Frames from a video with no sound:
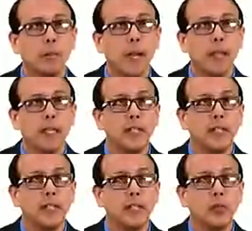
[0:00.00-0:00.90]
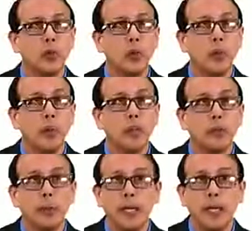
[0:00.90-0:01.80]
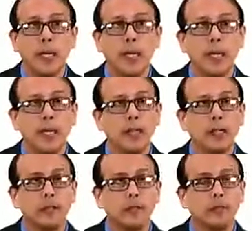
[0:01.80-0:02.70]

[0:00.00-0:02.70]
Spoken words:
minus x, so slope has to be negative.